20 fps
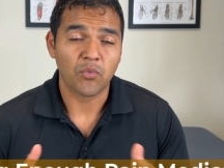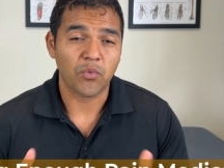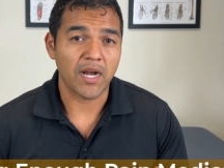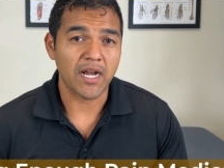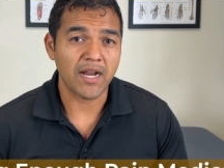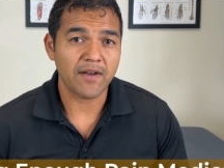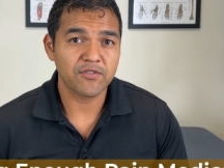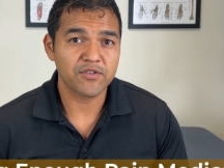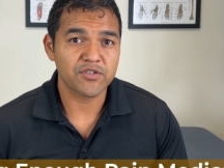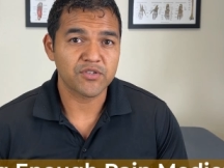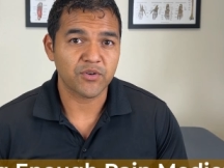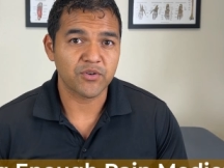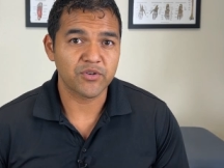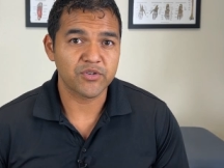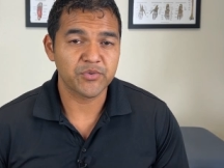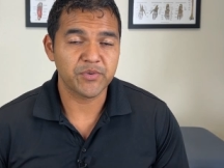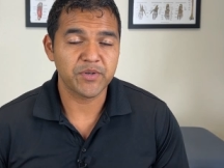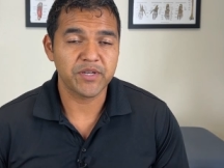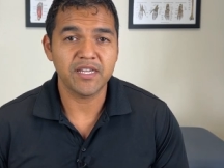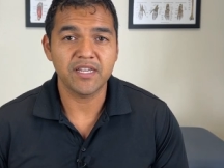Right after
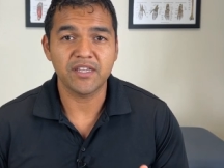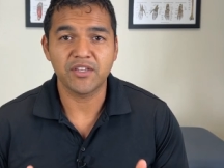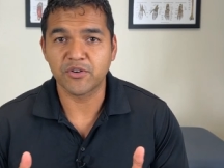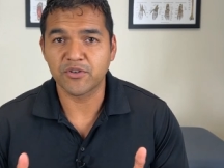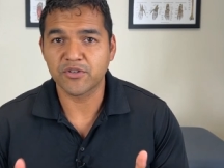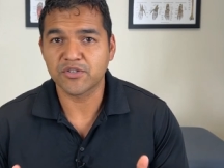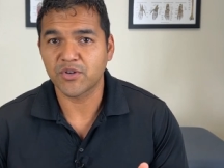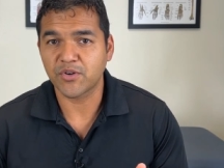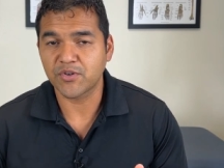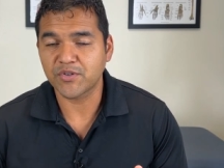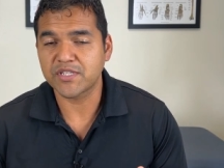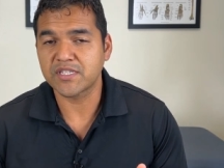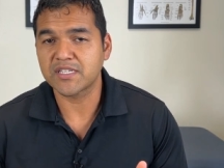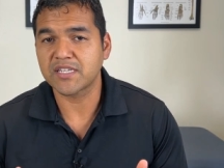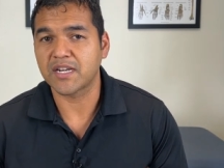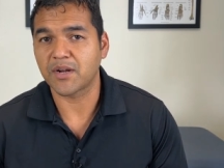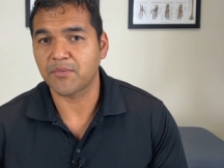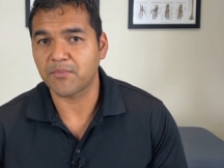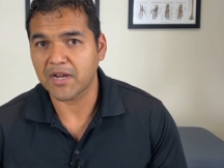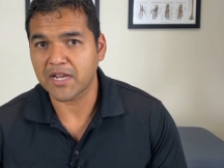surgery, your
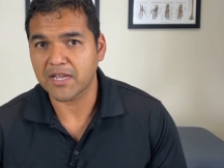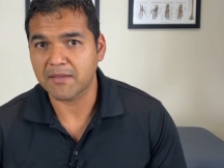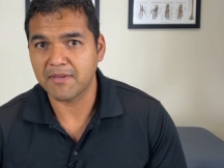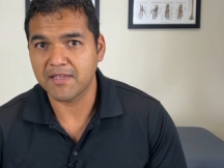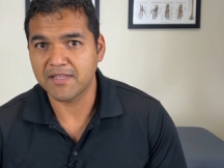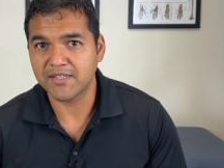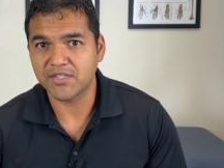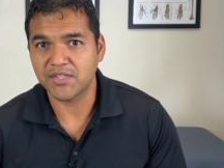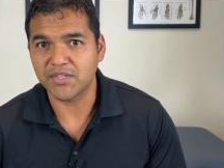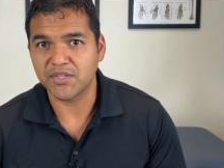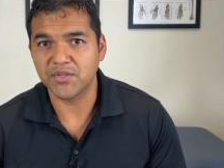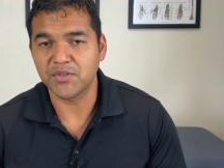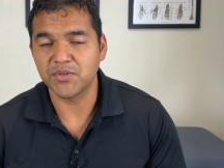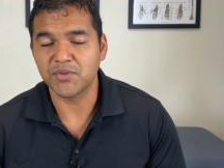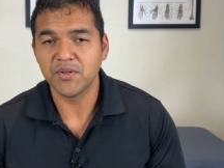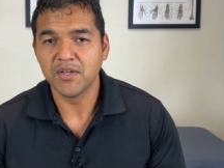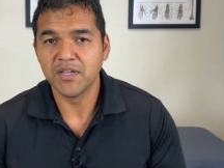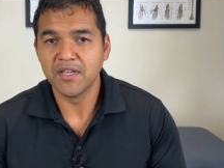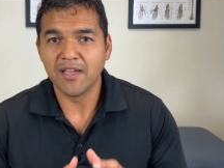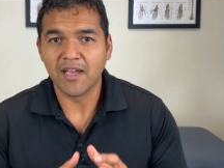surgeon's gonna recommend to
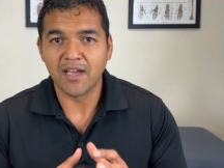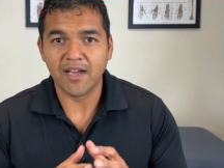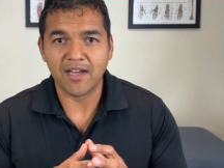you